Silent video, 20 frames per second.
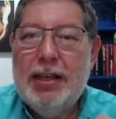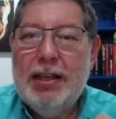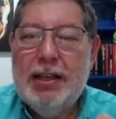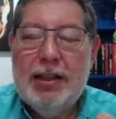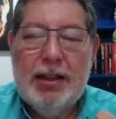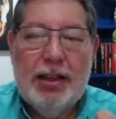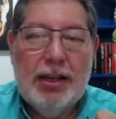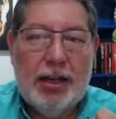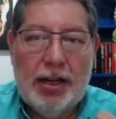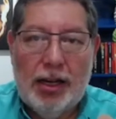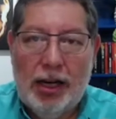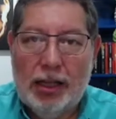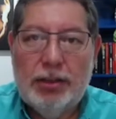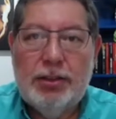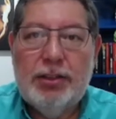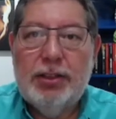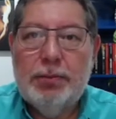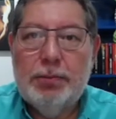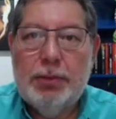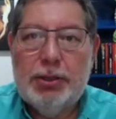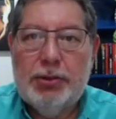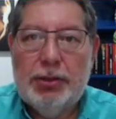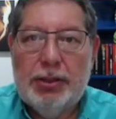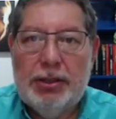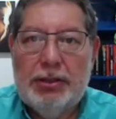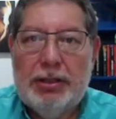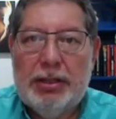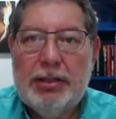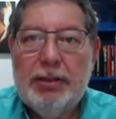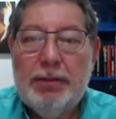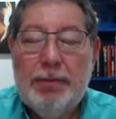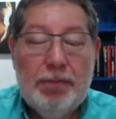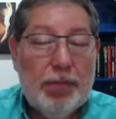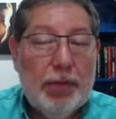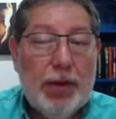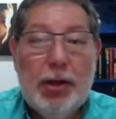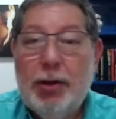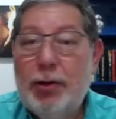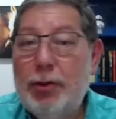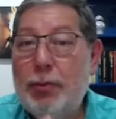the content material,
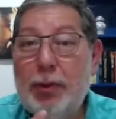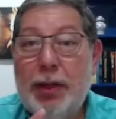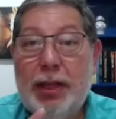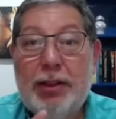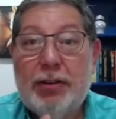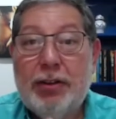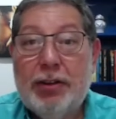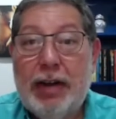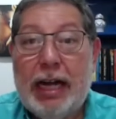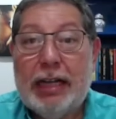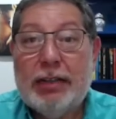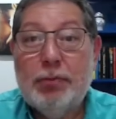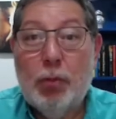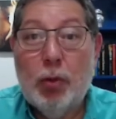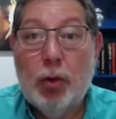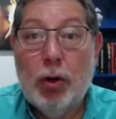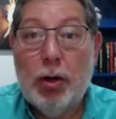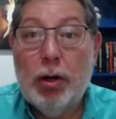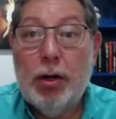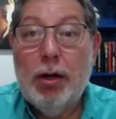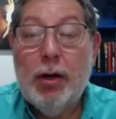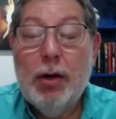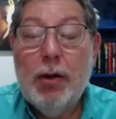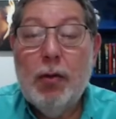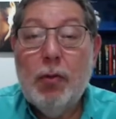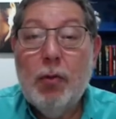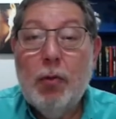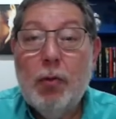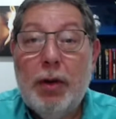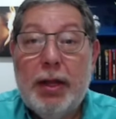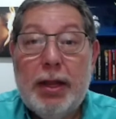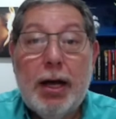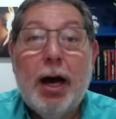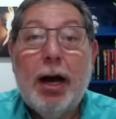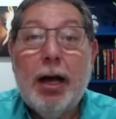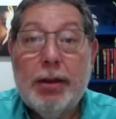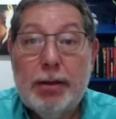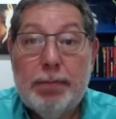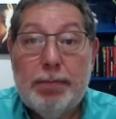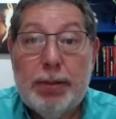you interact more with
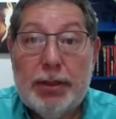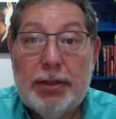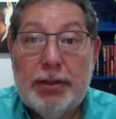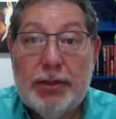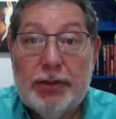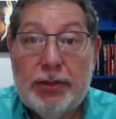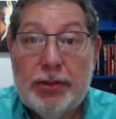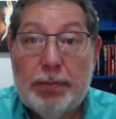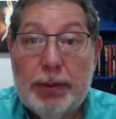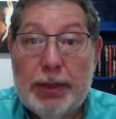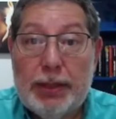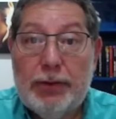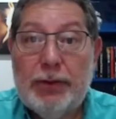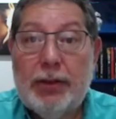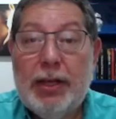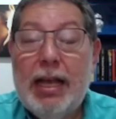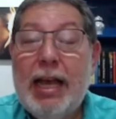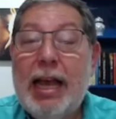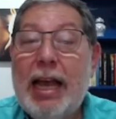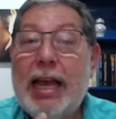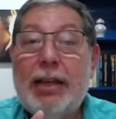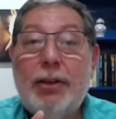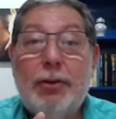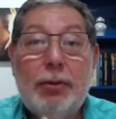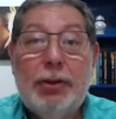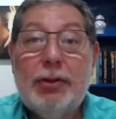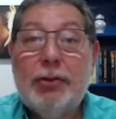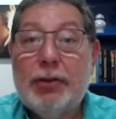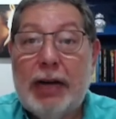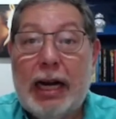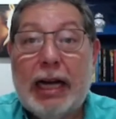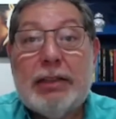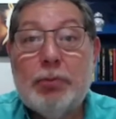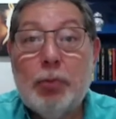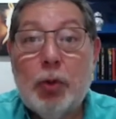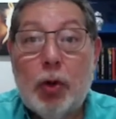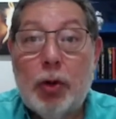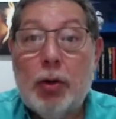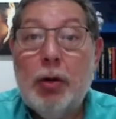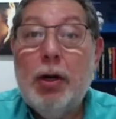other participants, and you interact
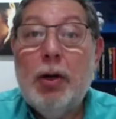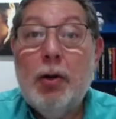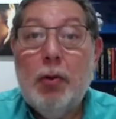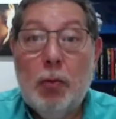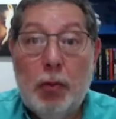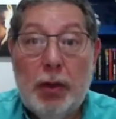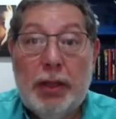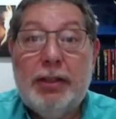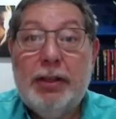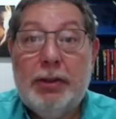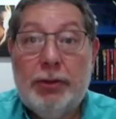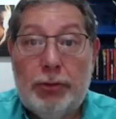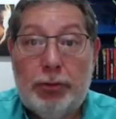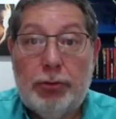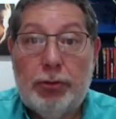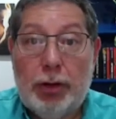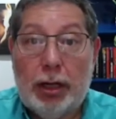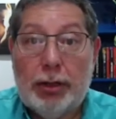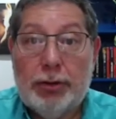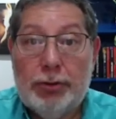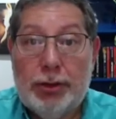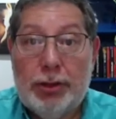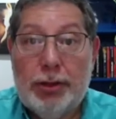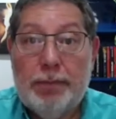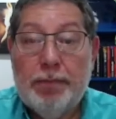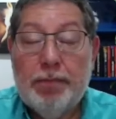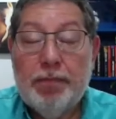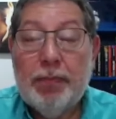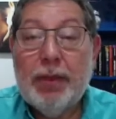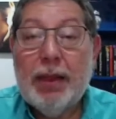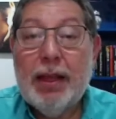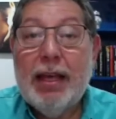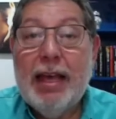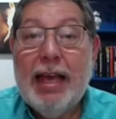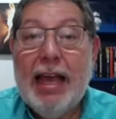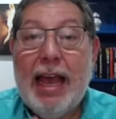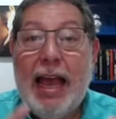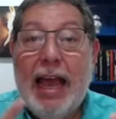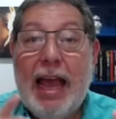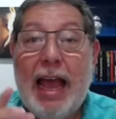more with the instructor.
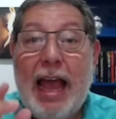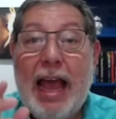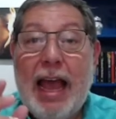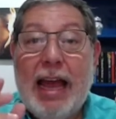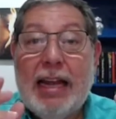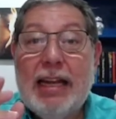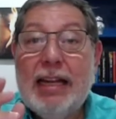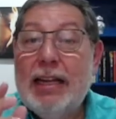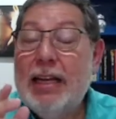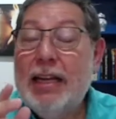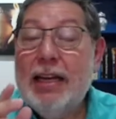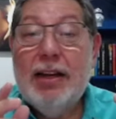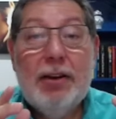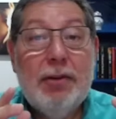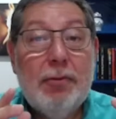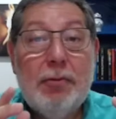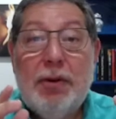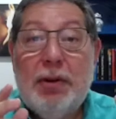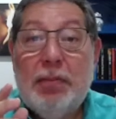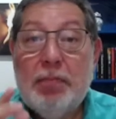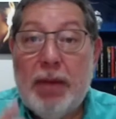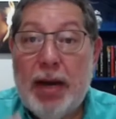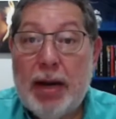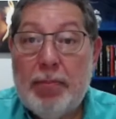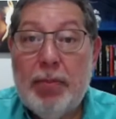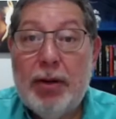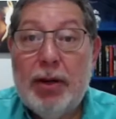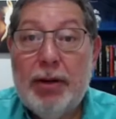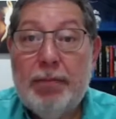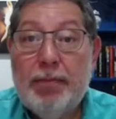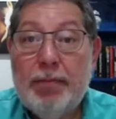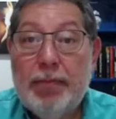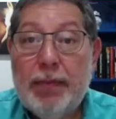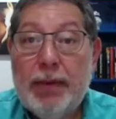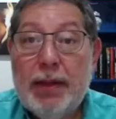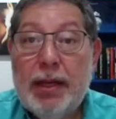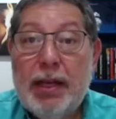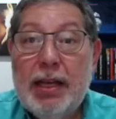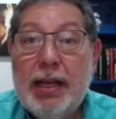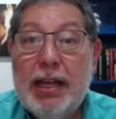And remember,
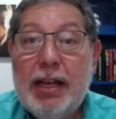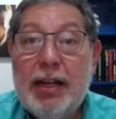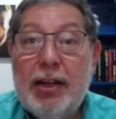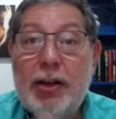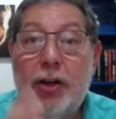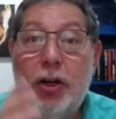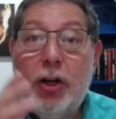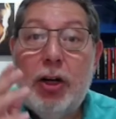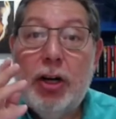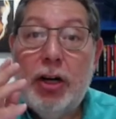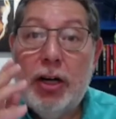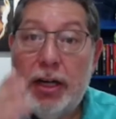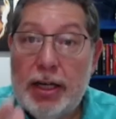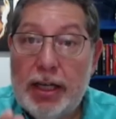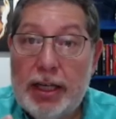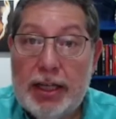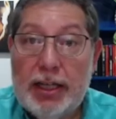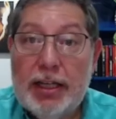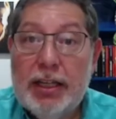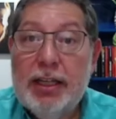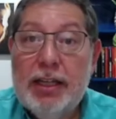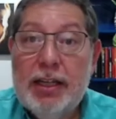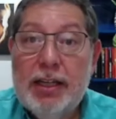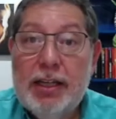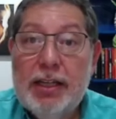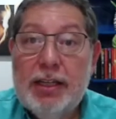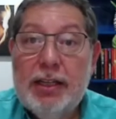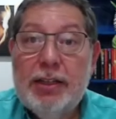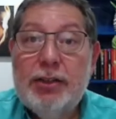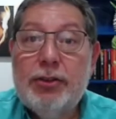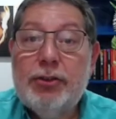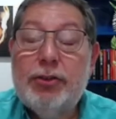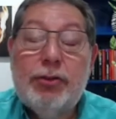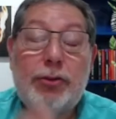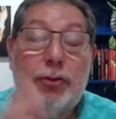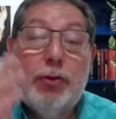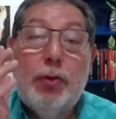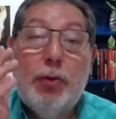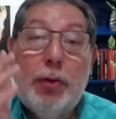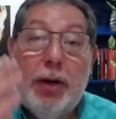learning is
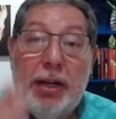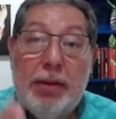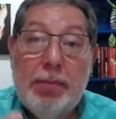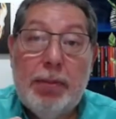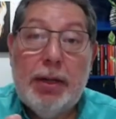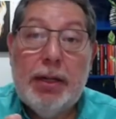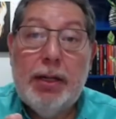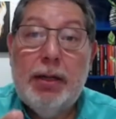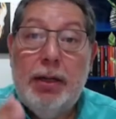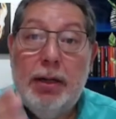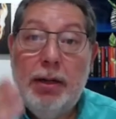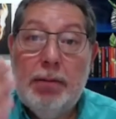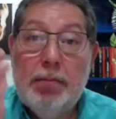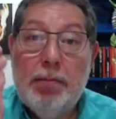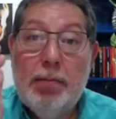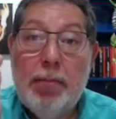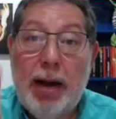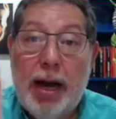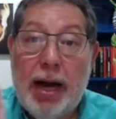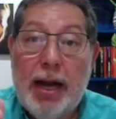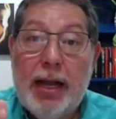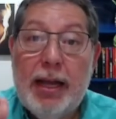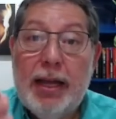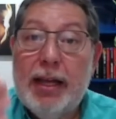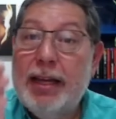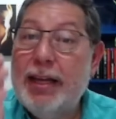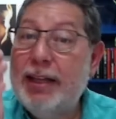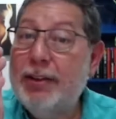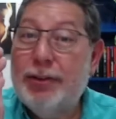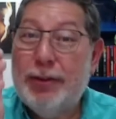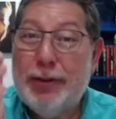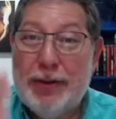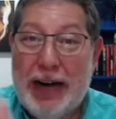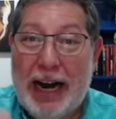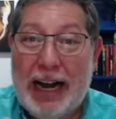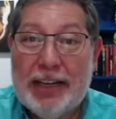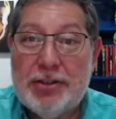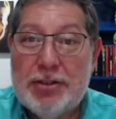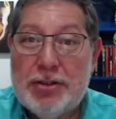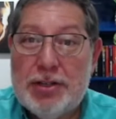driven by
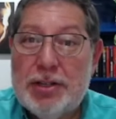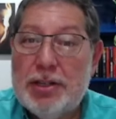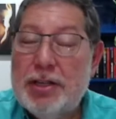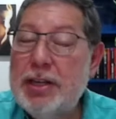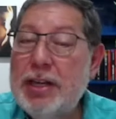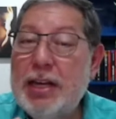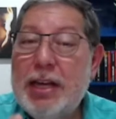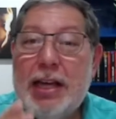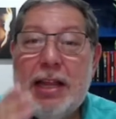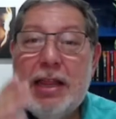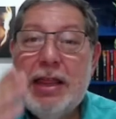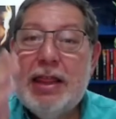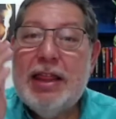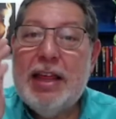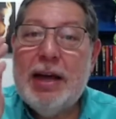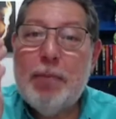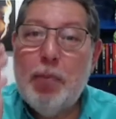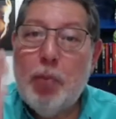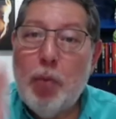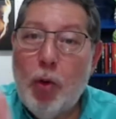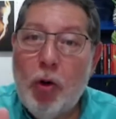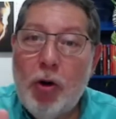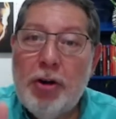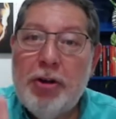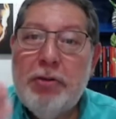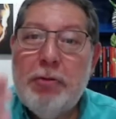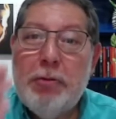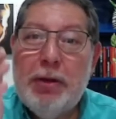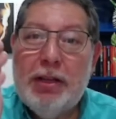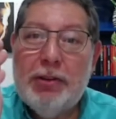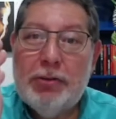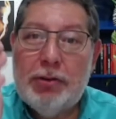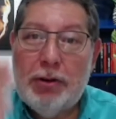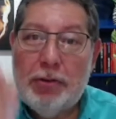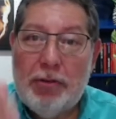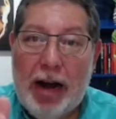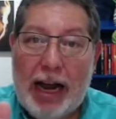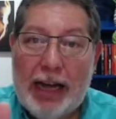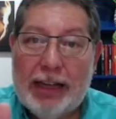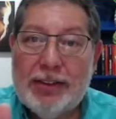interaction. The more you
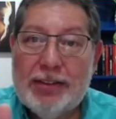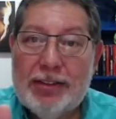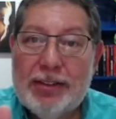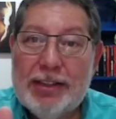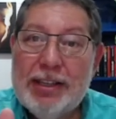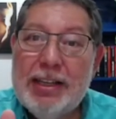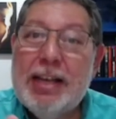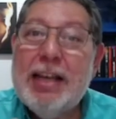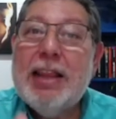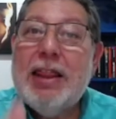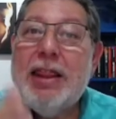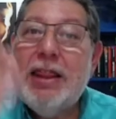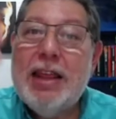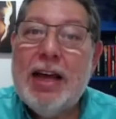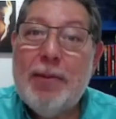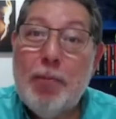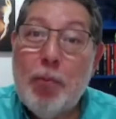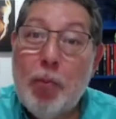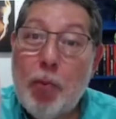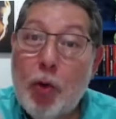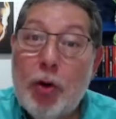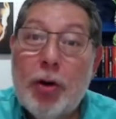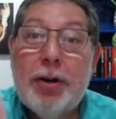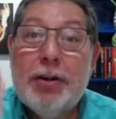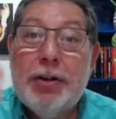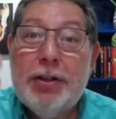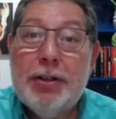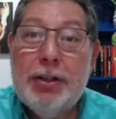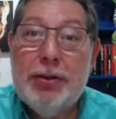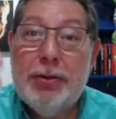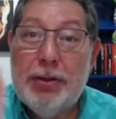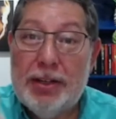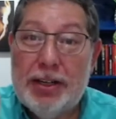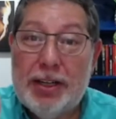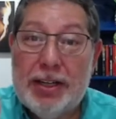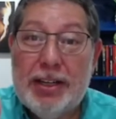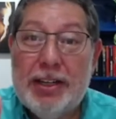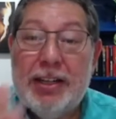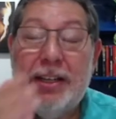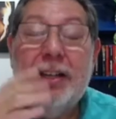interact, the more you
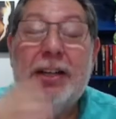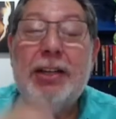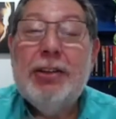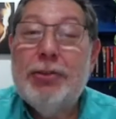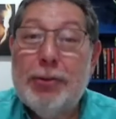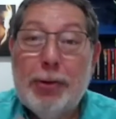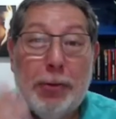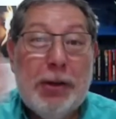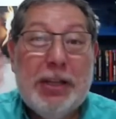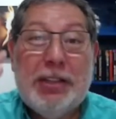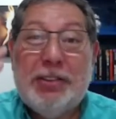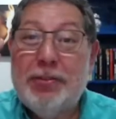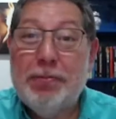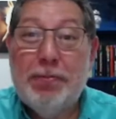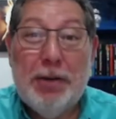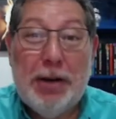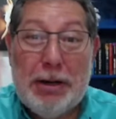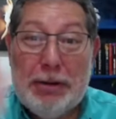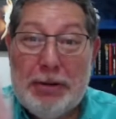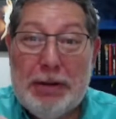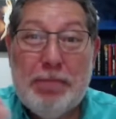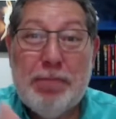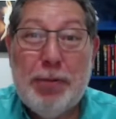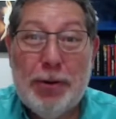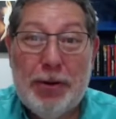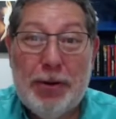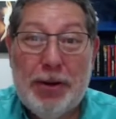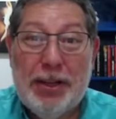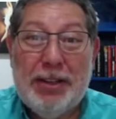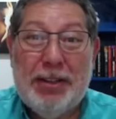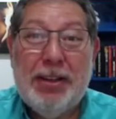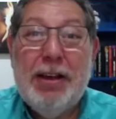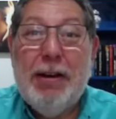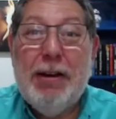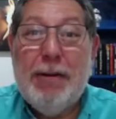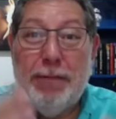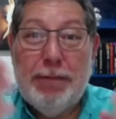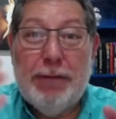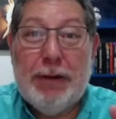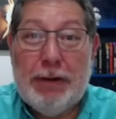learn. So it's very important
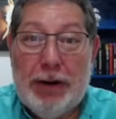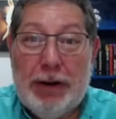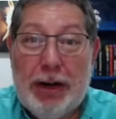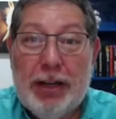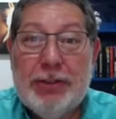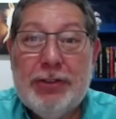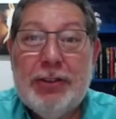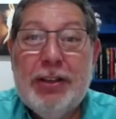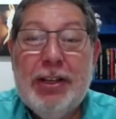for us